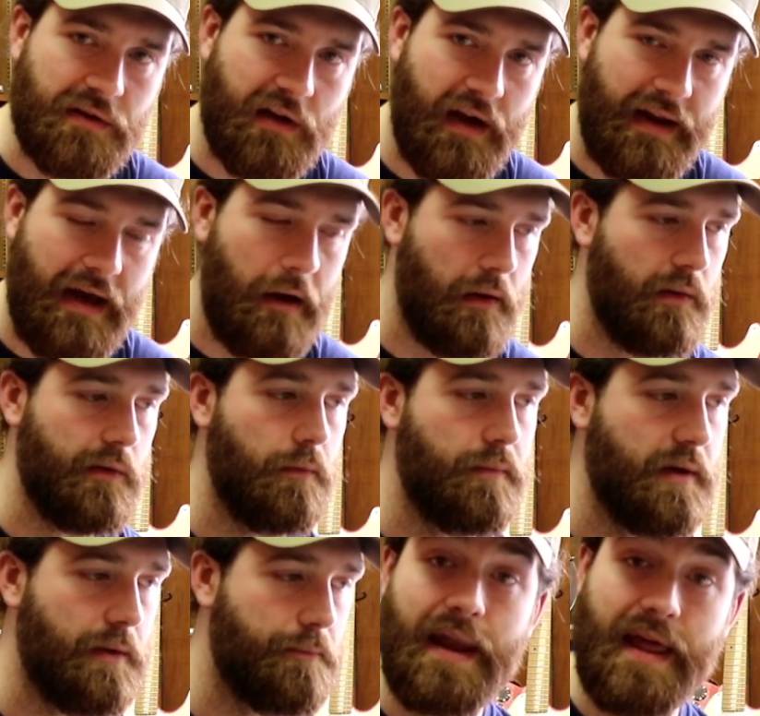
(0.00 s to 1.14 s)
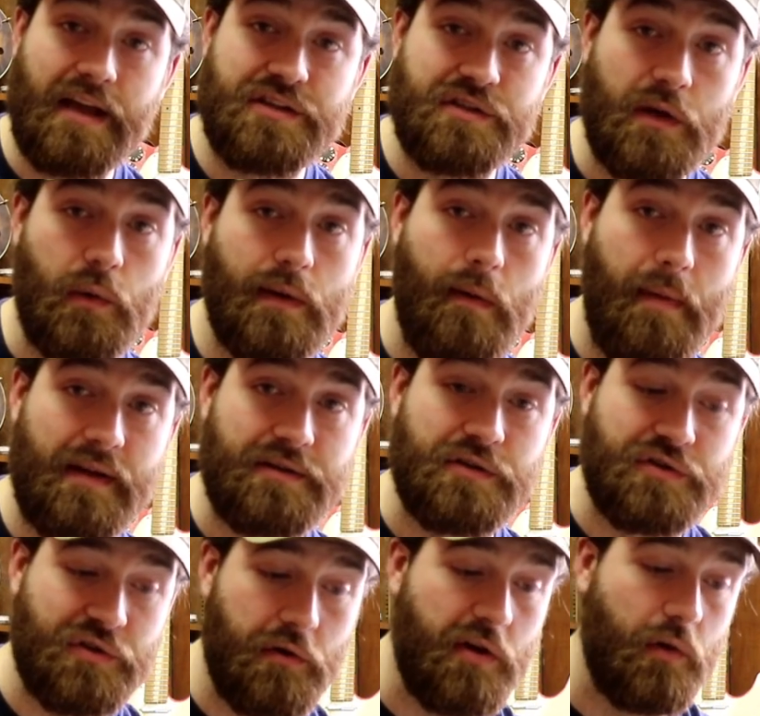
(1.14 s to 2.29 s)
are cut out a little bit. And actually, what I'm about to
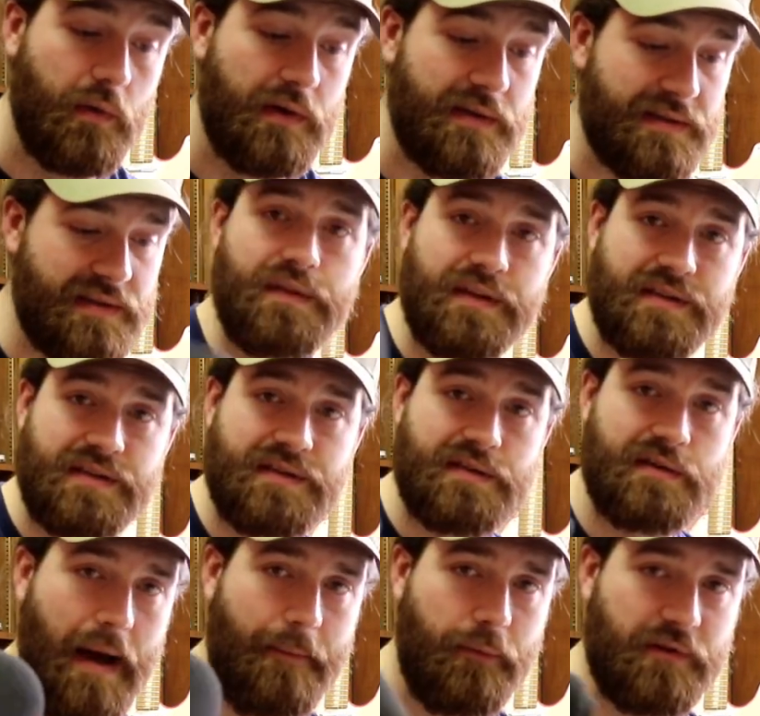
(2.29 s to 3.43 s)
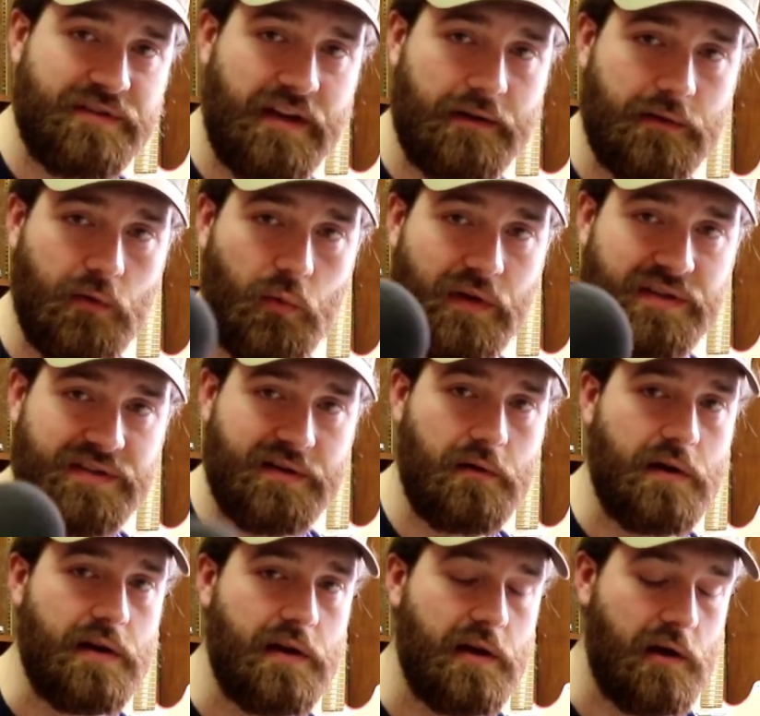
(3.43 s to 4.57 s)
show you is this pop protector
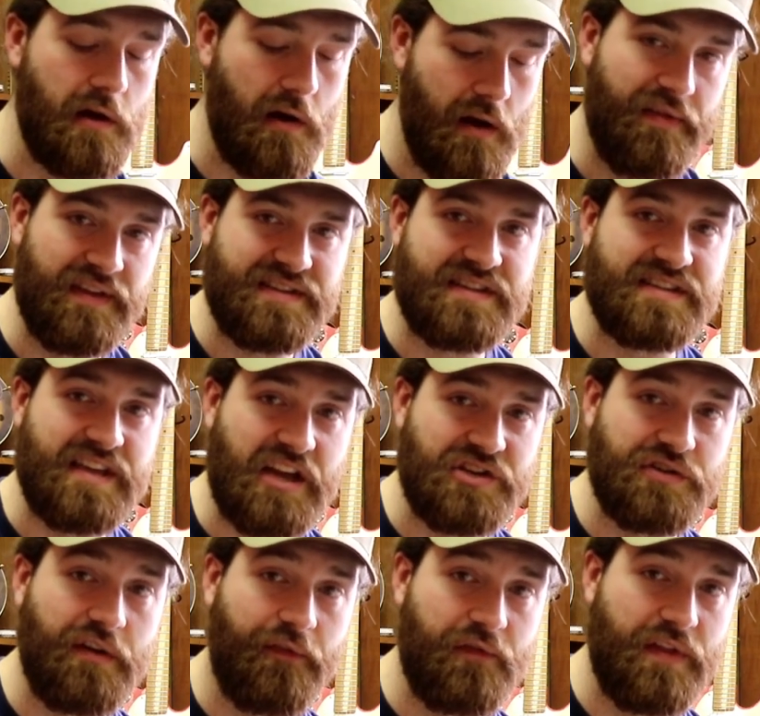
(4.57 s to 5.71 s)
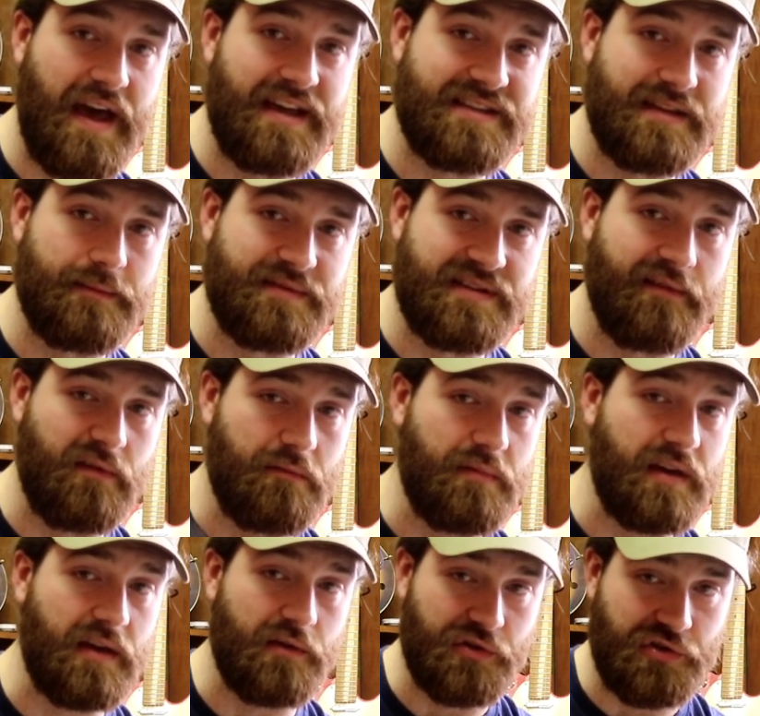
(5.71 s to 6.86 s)
windscreen here. This is actually for the
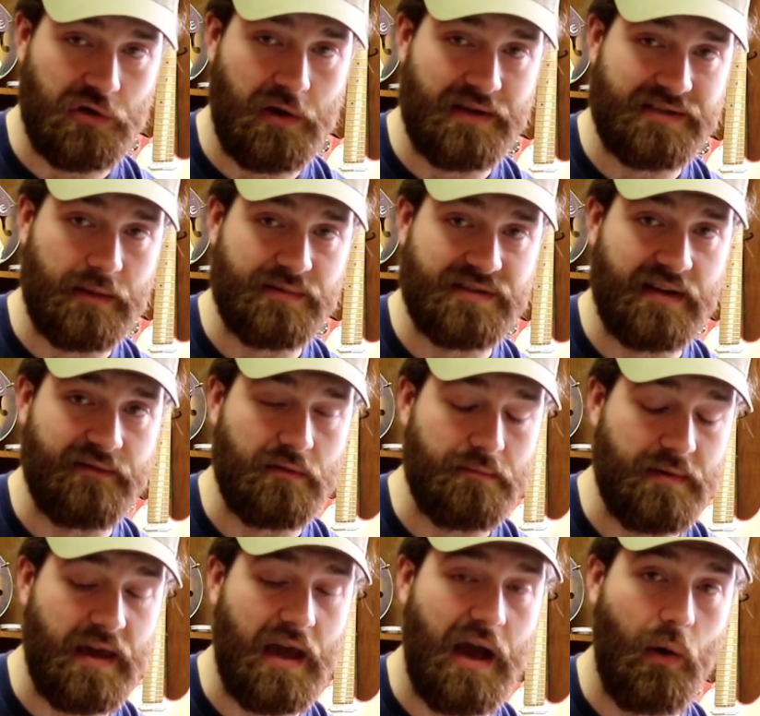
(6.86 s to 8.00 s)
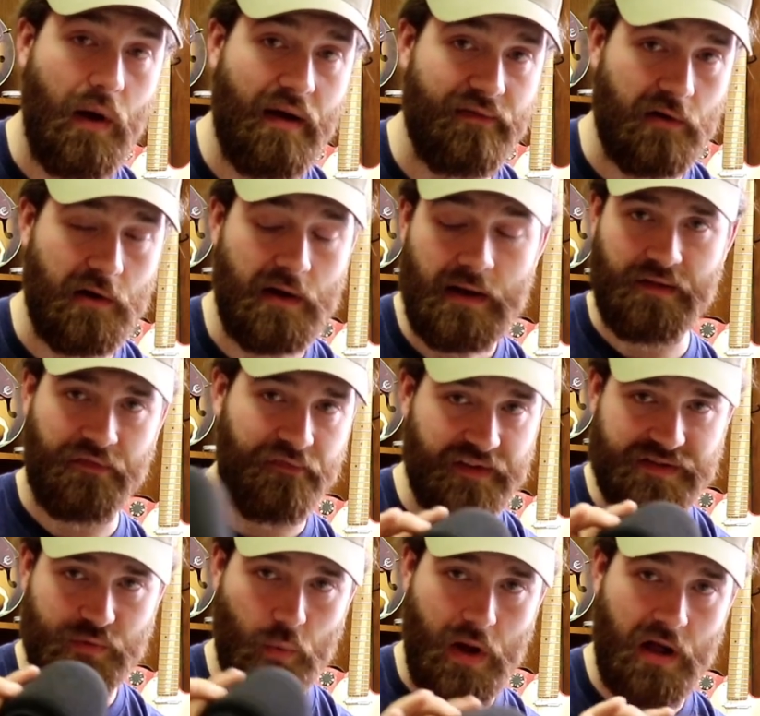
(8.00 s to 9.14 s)
SM7B, the Shure SM7B. However, it
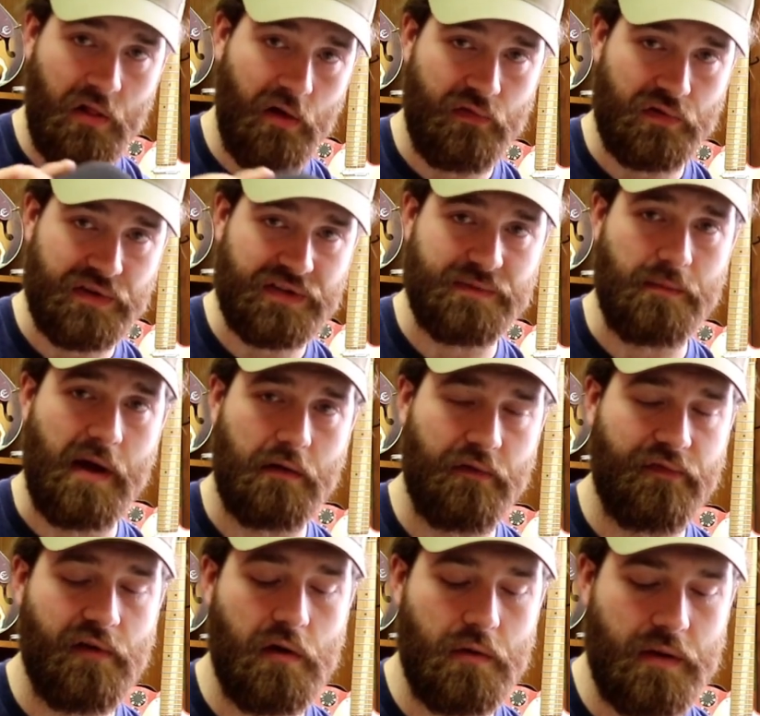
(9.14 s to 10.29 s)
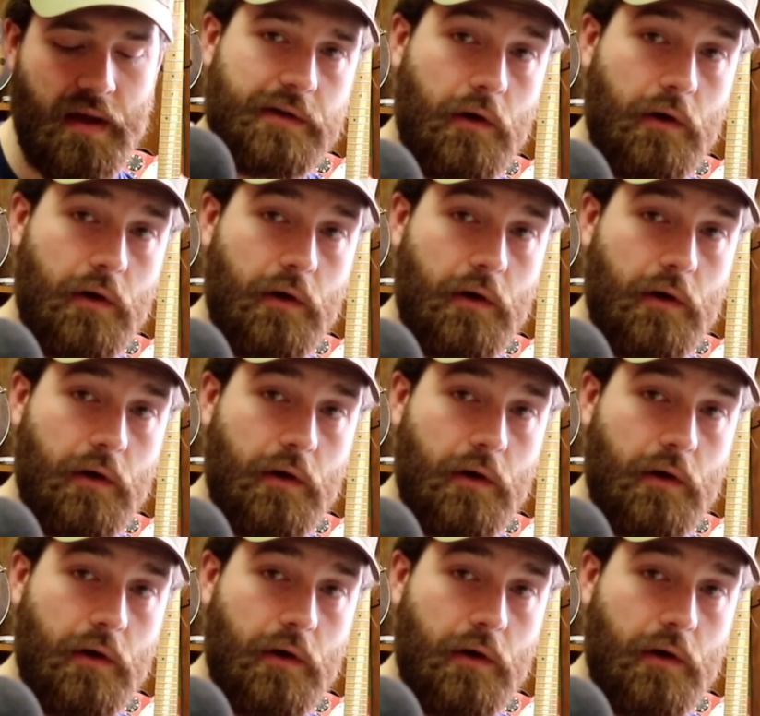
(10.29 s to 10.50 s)
fits well over this microphone.